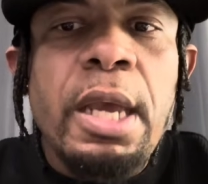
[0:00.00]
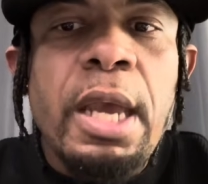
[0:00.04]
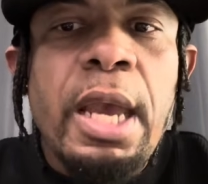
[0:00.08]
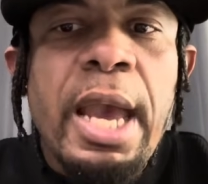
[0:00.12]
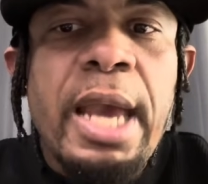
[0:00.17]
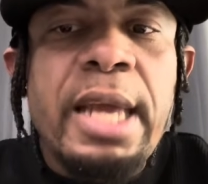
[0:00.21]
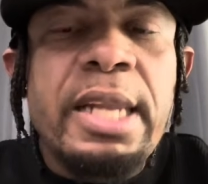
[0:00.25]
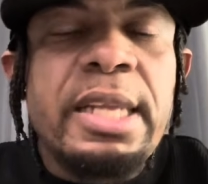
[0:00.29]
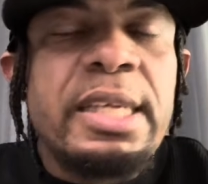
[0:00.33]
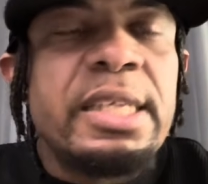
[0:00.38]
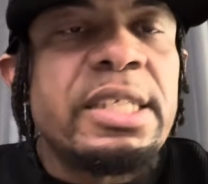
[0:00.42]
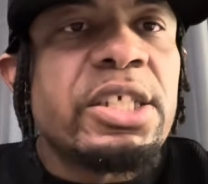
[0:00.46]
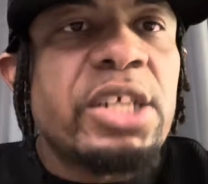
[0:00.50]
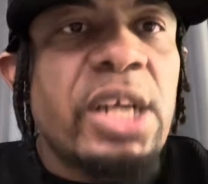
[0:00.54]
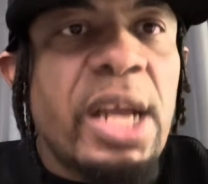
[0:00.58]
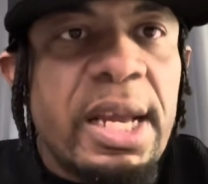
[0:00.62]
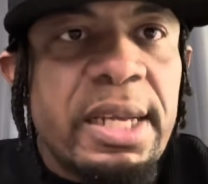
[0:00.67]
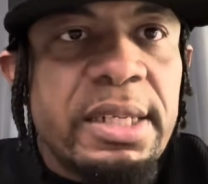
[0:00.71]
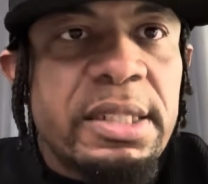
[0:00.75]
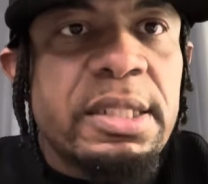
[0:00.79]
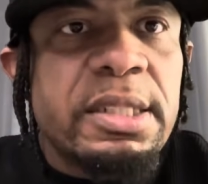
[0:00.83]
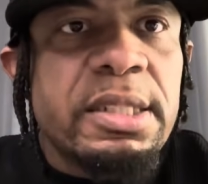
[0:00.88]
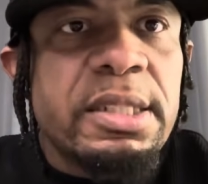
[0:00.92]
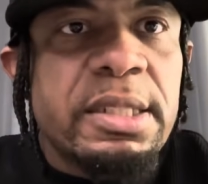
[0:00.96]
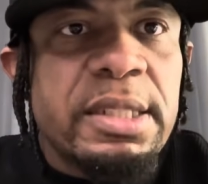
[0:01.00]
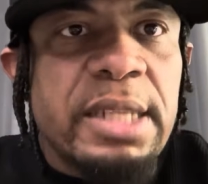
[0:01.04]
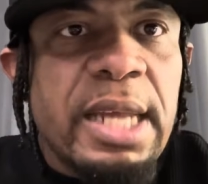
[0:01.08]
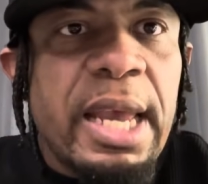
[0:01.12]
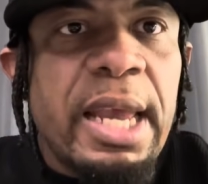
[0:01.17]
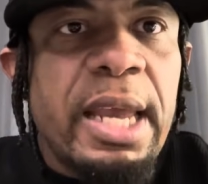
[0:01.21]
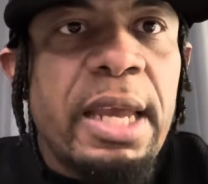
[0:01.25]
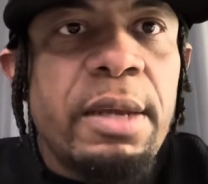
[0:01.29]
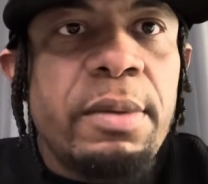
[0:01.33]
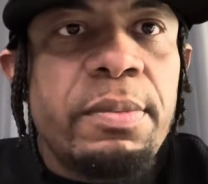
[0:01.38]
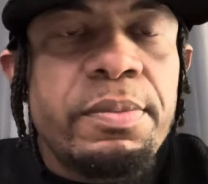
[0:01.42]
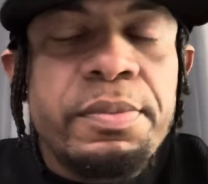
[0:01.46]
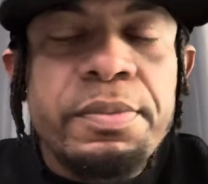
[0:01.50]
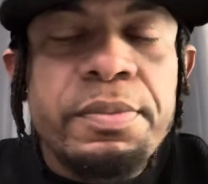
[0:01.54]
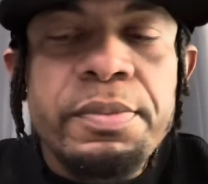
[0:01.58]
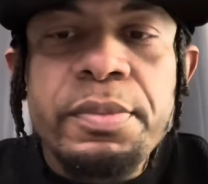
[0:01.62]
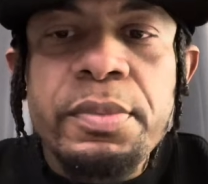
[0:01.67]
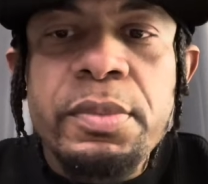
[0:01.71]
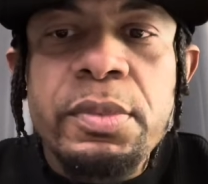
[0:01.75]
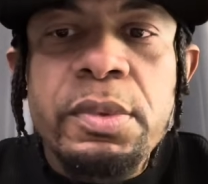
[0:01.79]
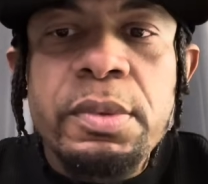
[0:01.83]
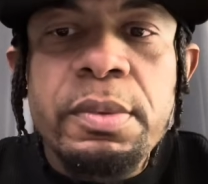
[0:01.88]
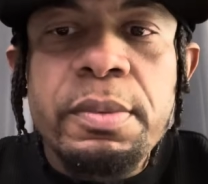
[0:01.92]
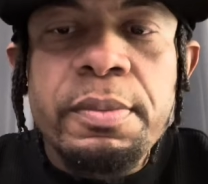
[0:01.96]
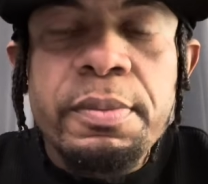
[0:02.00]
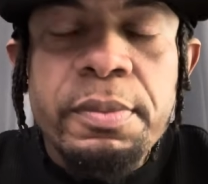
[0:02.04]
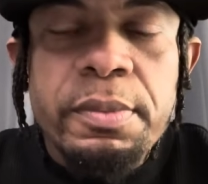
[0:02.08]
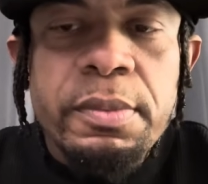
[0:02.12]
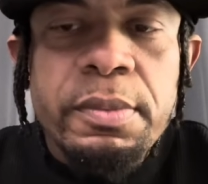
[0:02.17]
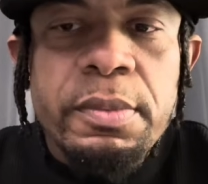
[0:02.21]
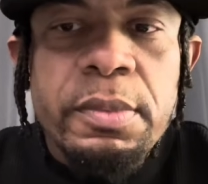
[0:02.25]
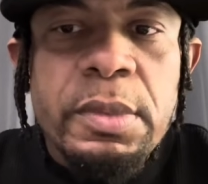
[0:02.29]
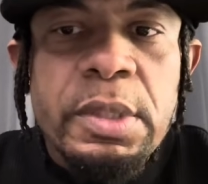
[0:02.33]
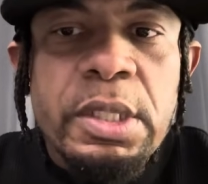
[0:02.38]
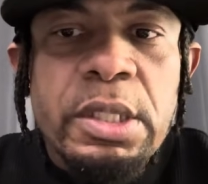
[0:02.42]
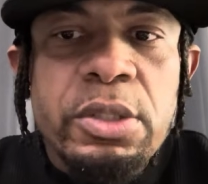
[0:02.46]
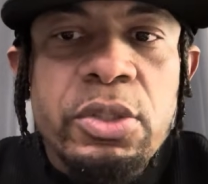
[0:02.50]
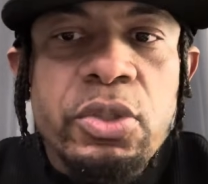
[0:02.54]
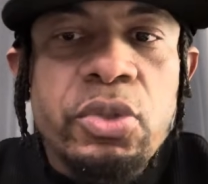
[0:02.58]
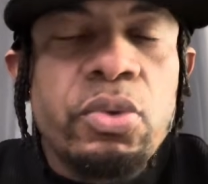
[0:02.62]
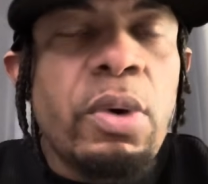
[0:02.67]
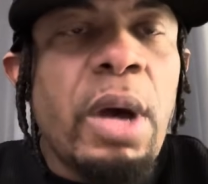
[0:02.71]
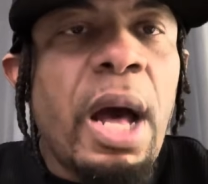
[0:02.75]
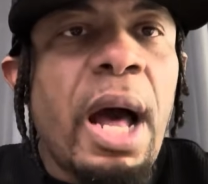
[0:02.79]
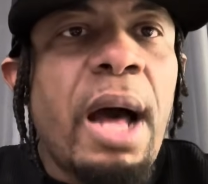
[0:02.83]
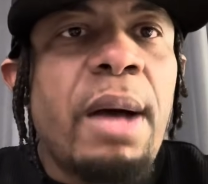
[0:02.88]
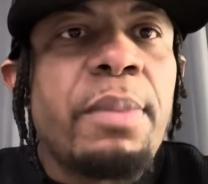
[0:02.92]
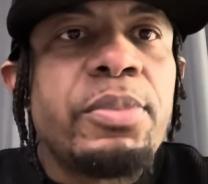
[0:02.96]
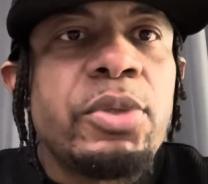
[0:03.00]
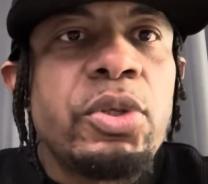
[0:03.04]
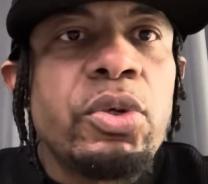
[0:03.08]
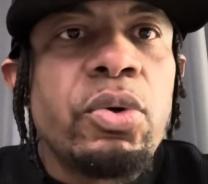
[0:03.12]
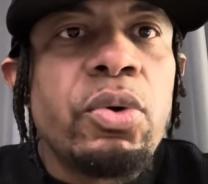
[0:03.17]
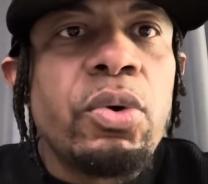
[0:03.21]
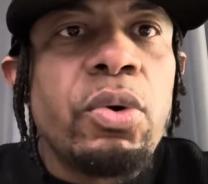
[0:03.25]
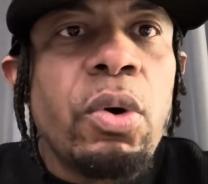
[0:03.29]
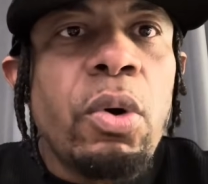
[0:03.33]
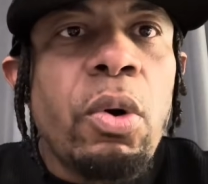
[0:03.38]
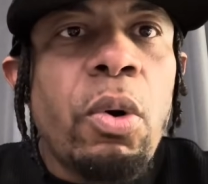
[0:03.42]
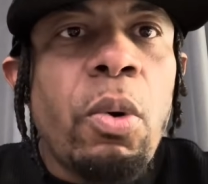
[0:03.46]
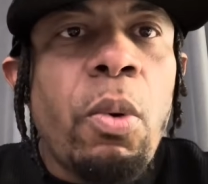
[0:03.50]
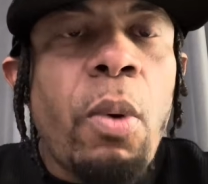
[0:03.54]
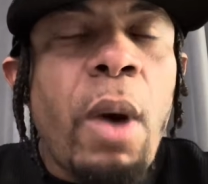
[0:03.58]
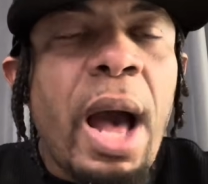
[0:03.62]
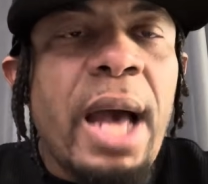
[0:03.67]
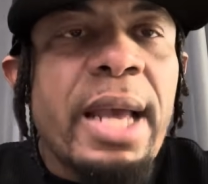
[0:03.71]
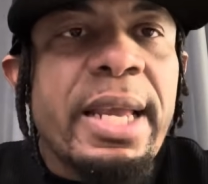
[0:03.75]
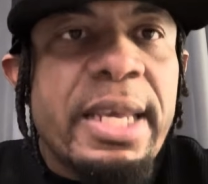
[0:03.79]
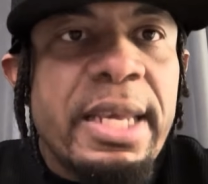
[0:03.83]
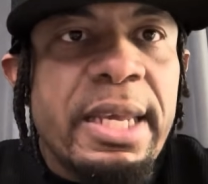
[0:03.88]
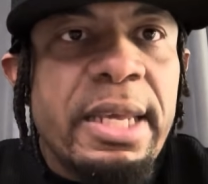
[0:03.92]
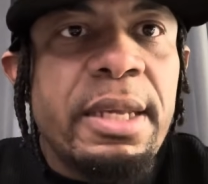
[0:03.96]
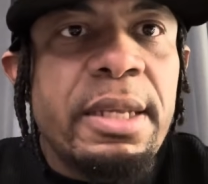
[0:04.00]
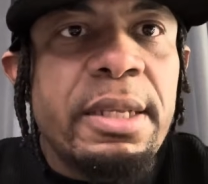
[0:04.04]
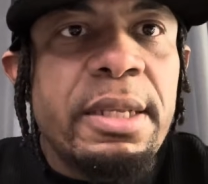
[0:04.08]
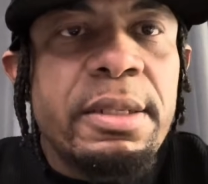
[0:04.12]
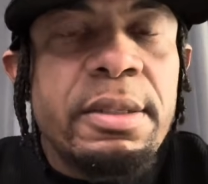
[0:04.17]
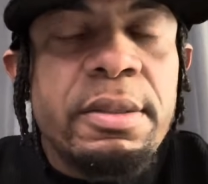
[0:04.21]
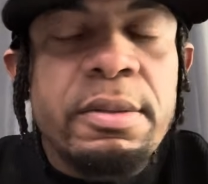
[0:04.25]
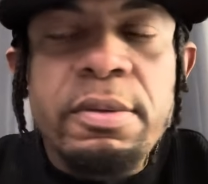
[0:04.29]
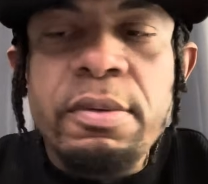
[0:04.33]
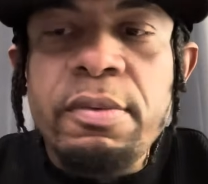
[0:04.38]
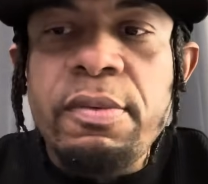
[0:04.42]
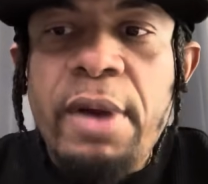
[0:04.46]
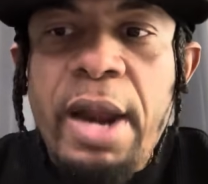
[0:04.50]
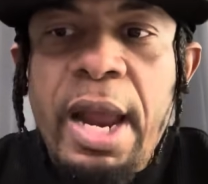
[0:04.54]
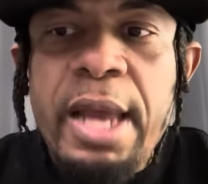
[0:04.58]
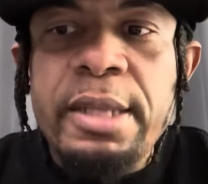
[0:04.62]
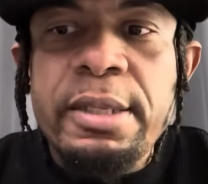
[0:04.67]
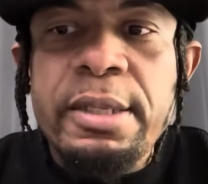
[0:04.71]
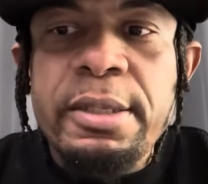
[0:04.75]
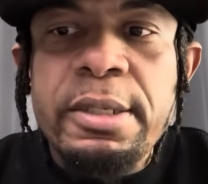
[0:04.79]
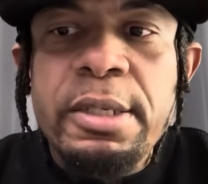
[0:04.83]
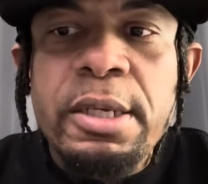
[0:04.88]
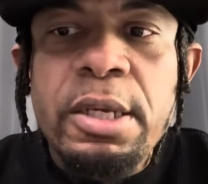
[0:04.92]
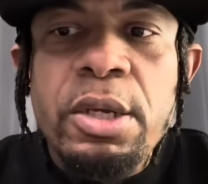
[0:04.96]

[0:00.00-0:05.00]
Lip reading: And he changed his name to Abdul Wahid, right?